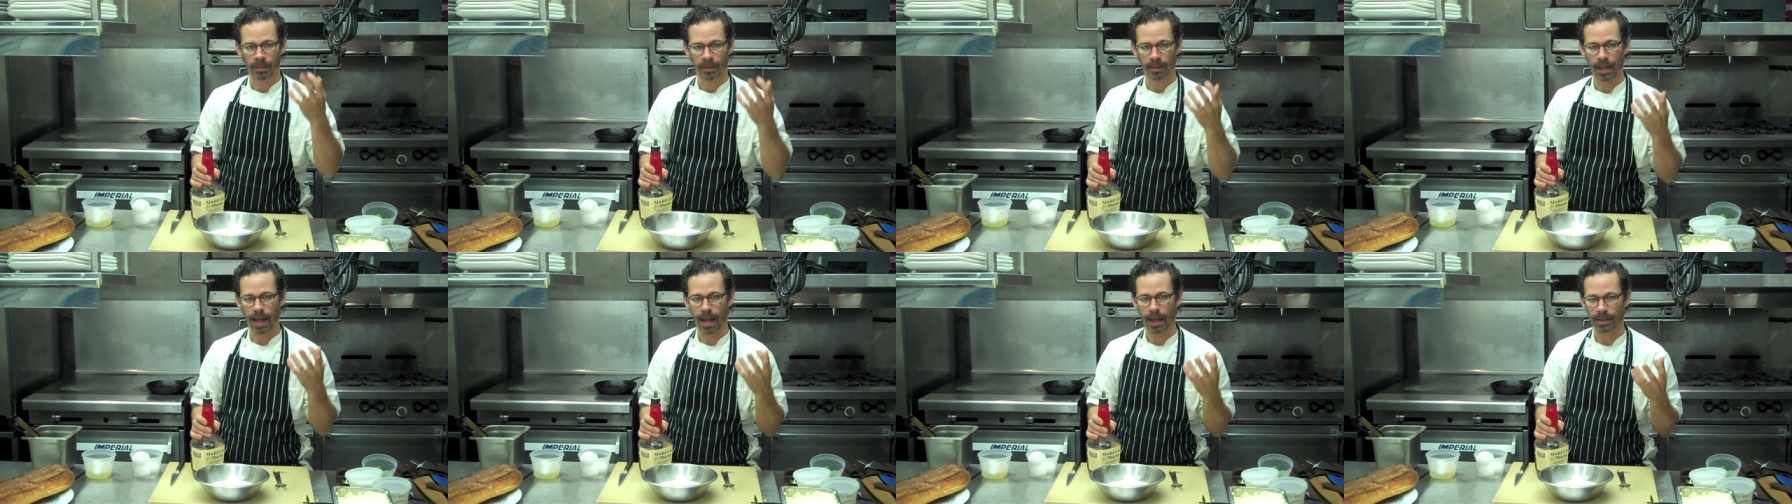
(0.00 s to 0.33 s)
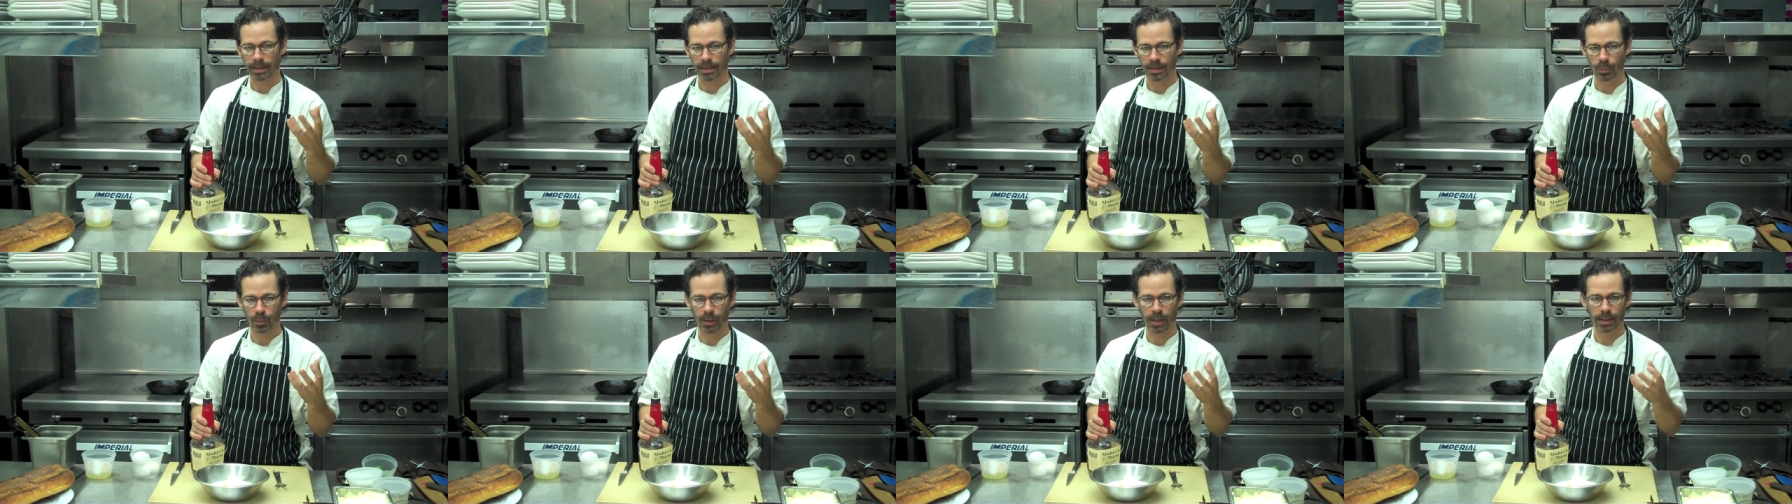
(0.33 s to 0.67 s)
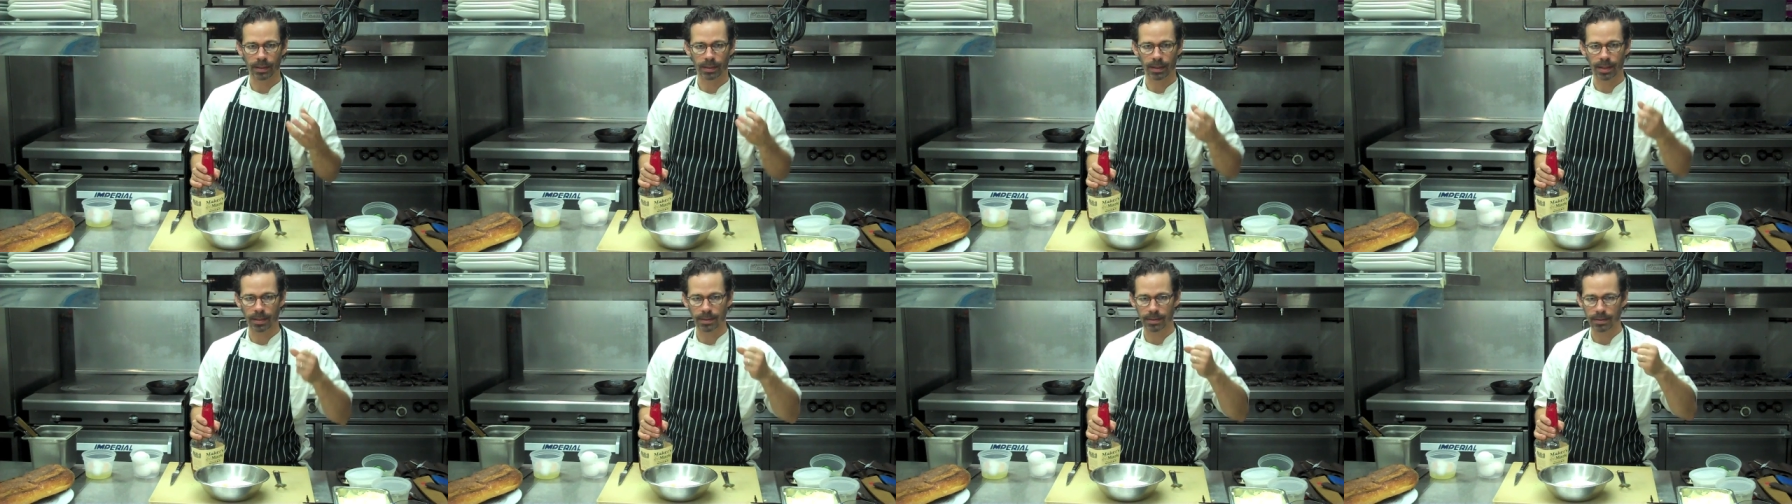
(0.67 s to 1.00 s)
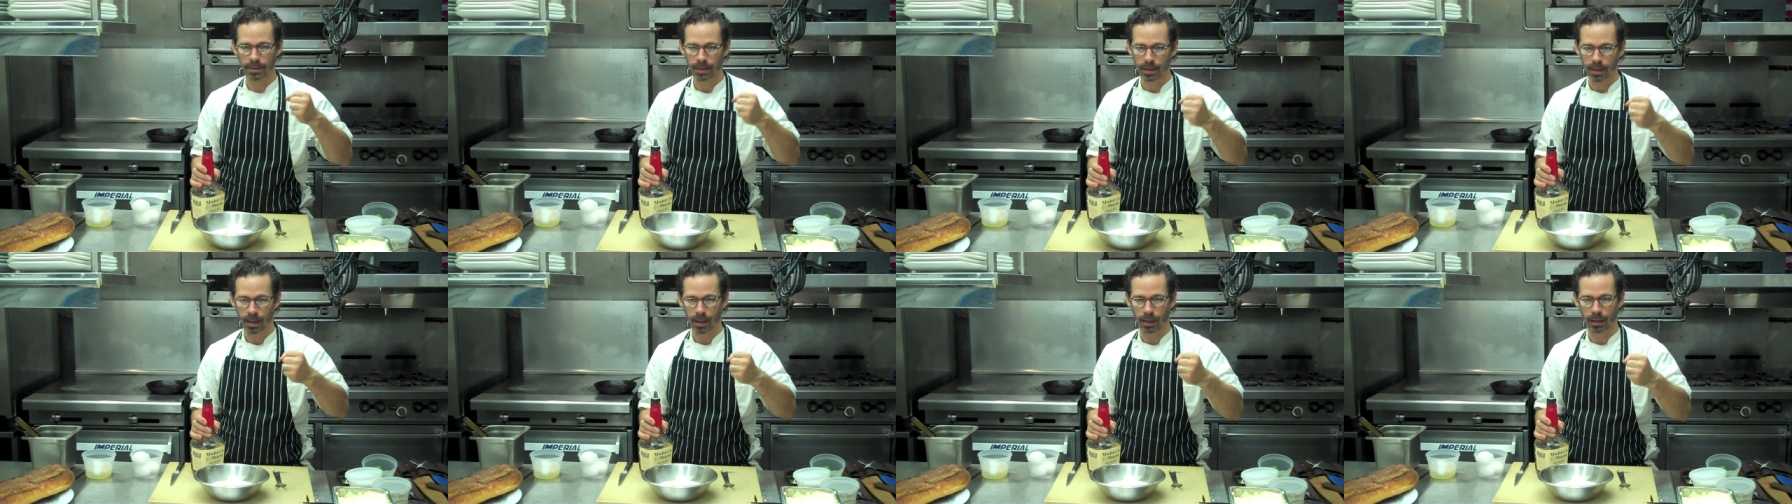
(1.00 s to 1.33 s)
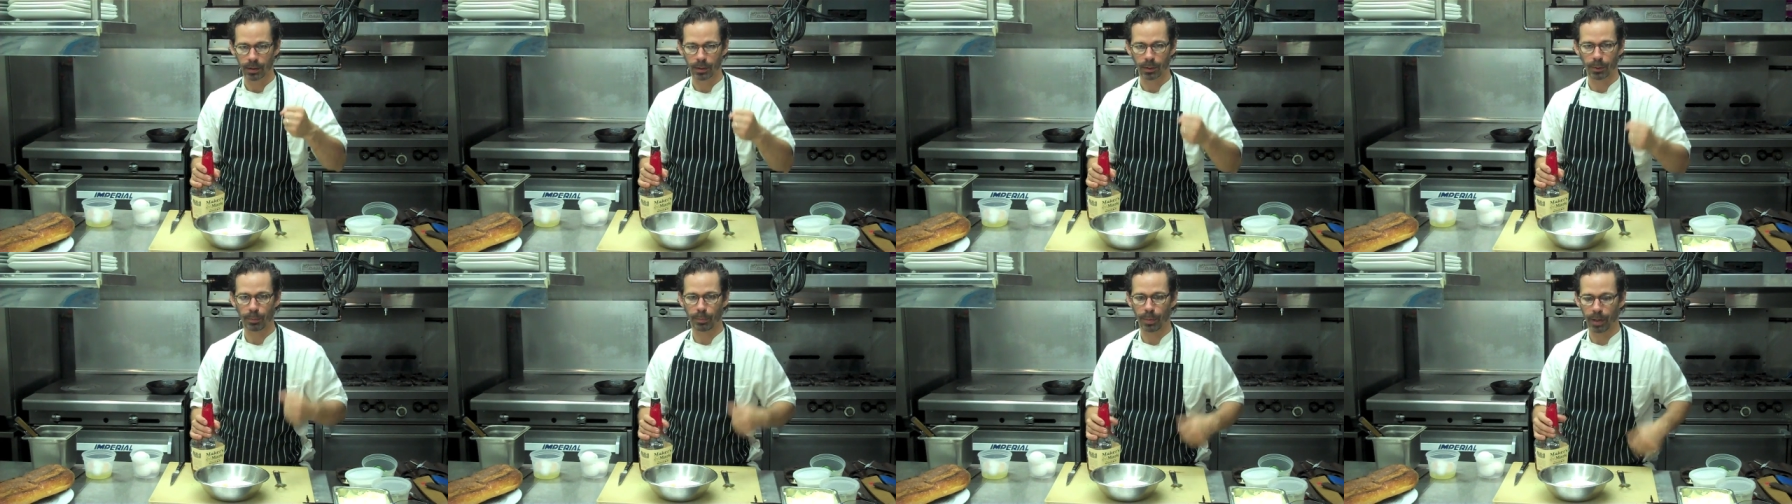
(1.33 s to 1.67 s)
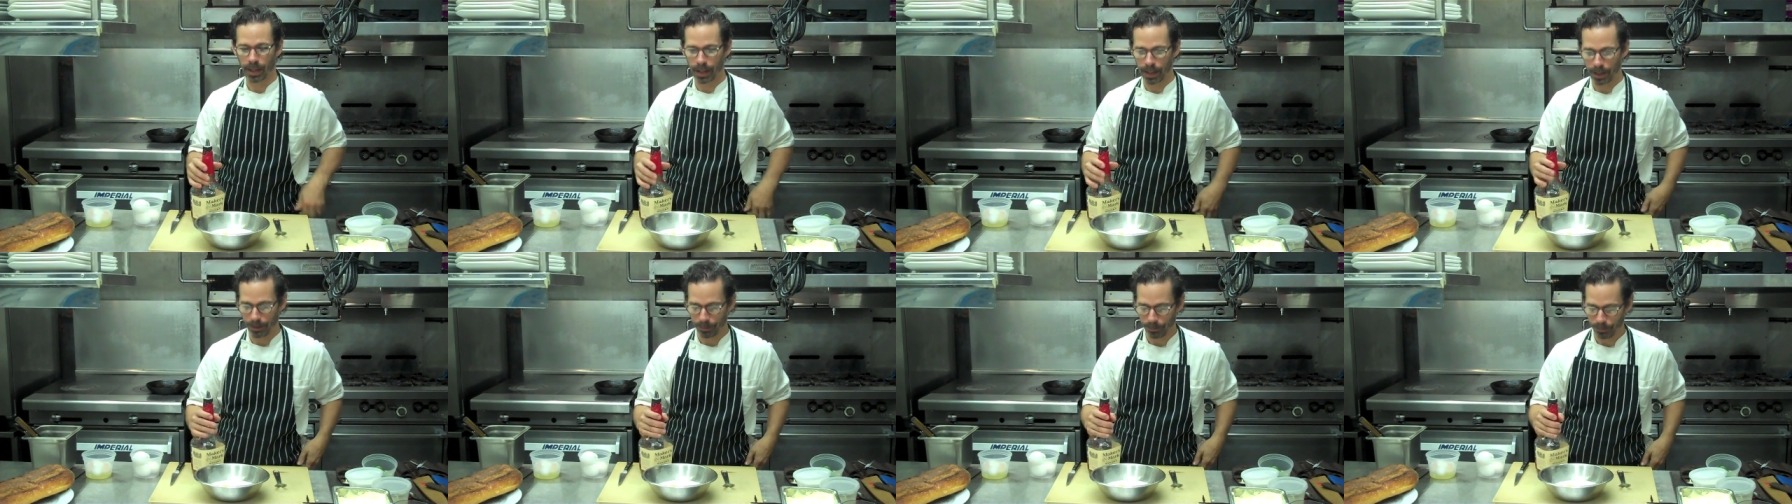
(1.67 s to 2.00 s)
that sweetness, a little
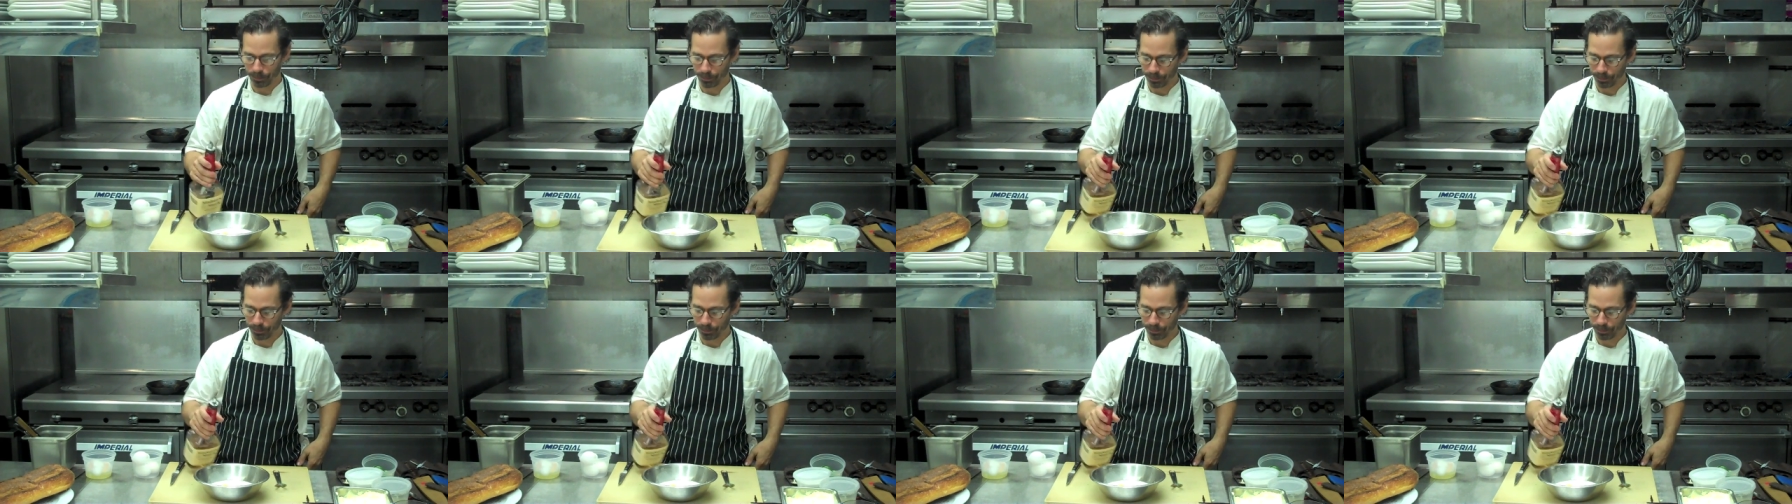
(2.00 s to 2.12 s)
bite.